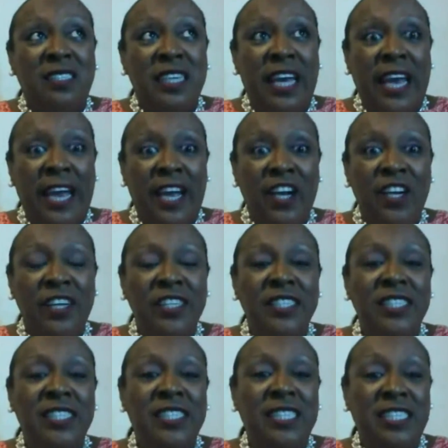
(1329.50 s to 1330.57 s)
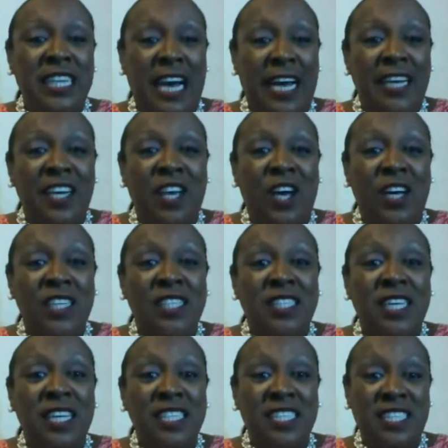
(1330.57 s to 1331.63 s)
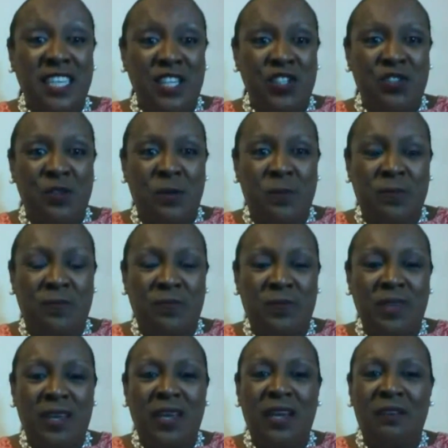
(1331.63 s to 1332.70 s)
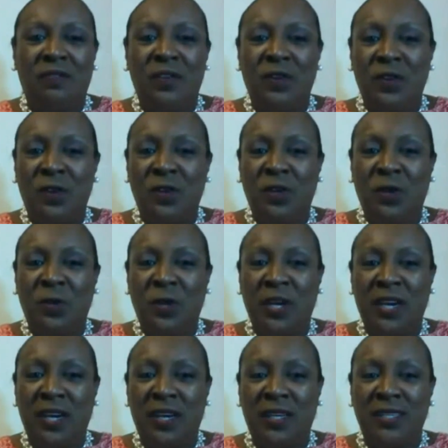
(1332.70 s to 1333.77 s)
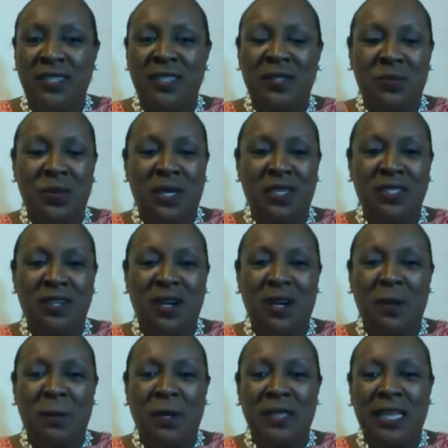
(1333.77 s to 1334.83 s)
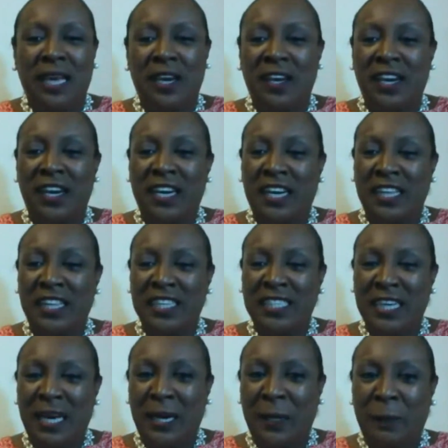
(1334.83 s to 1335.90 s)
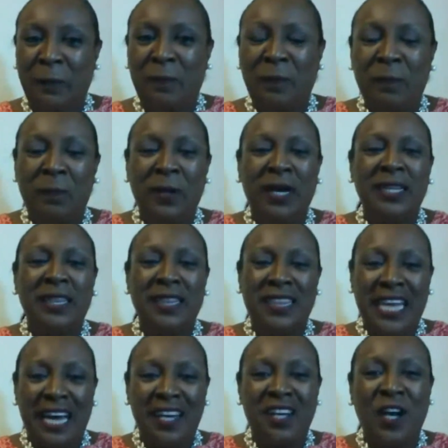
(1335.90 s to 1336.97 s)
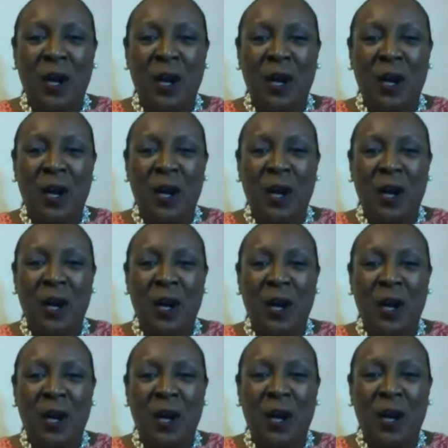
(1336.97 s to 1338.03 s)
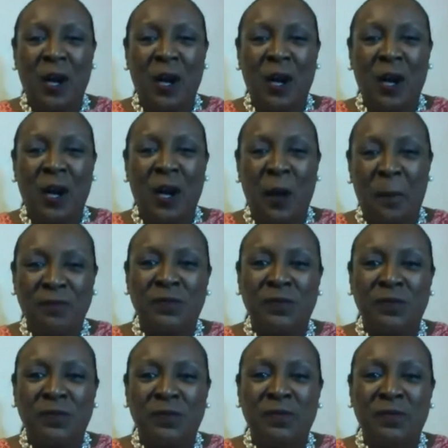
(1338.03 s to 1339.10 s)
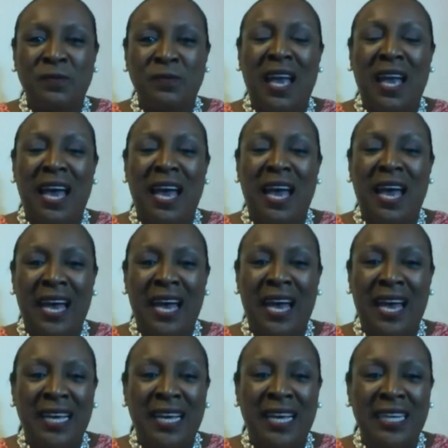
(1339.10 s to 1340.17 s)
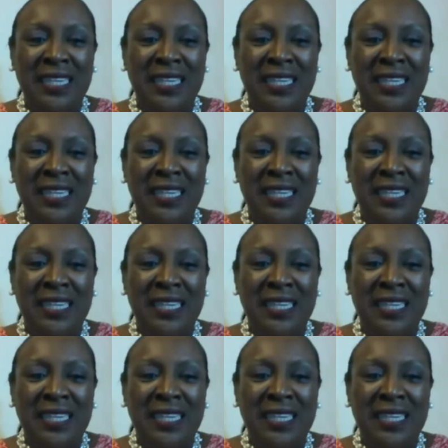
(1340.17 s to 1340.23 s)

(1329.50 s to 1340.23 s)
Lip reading: Ehlers-Danlos syndrome. And if you don't know what it is, we could talk about that at another time. But that got me my, and